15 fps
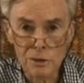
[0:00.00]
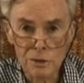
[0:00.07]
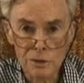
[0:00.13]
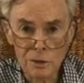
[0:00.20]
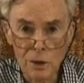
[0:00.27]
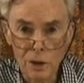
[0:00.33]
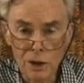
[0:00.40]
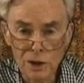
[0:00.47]

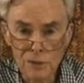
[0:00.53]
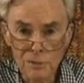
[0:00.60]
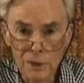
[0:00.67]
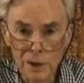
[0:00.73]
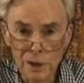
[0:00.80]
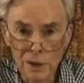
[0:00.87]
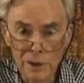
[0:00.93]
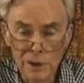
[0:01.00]
talks
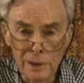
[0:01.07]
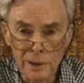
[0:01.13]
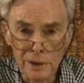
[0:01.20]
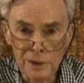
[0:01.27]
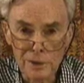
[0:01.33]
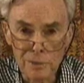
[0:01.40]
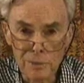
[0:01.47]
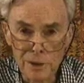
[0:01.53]
beginning early
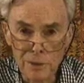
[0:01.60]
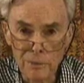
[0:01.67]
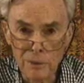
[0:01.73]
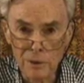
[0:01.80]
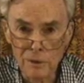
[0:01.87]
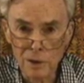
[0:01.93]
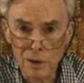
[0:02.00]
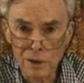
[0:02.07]

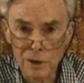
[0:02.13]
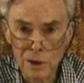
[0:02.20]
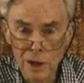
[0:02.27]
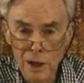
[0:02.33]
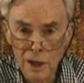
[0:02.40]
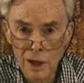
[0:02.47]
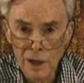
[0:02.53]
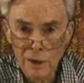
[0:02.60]
September, which
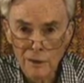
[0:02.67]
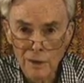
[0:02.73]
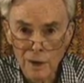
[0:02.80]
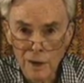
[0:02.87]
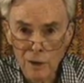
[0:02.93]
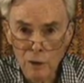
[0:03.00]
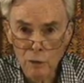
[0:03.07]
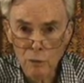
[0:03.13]

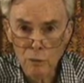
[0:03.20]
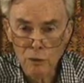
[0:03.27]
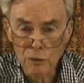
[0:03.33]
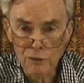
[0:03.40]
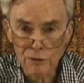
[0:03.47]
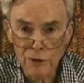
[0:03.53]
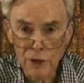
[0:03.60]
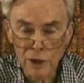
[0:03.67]
they hope will
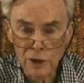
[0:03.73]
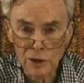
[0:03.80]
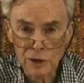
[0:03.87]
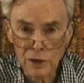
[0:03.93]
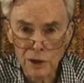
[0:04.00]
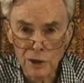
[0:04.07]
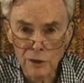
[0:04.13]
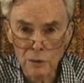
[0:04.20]
finish
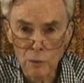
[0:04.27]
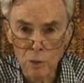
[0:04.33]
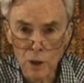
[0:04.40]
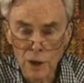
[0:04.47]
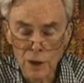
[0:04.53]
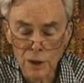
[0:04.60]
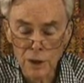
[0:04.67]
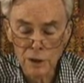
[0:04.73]
in
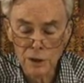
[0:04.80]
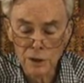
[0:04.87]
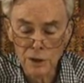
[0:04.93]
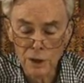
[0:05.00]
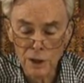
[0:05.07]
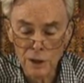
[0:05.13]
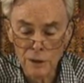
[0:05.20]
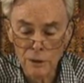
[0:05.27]
1
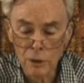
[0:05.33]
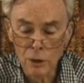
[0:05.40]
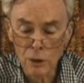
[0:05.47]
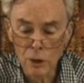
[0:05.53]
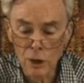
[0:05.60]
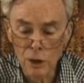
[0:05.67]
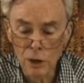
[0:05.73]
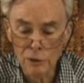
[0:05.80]
year.
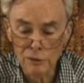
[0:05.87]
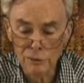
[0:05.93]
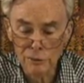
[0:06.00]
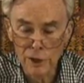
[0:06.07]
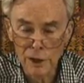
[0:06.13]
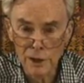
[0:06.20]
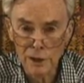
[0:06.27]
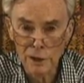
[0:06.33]
All
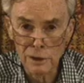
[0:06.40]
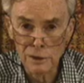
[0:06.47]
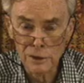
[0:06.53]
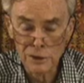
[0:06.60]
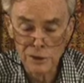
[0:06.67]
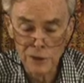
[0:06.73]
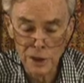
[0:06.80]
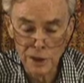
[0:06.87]
final
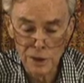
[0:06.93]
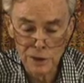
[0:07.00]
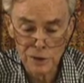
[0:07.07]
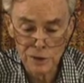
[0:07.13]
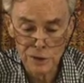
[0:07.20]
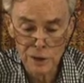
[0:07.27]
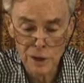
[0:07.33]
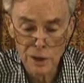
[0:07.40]

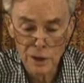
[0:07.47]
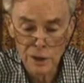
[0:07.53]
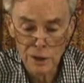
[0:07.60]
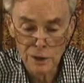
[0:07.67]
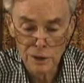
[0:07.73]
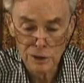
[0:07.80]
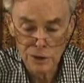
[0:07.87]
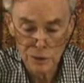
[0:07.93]
status
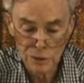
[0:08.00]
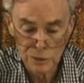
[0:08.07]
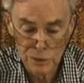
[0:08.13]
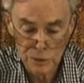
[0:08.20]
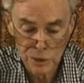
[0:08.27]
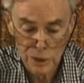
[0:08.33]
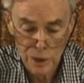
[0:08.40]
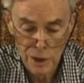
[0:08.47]

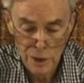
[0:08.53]
issues.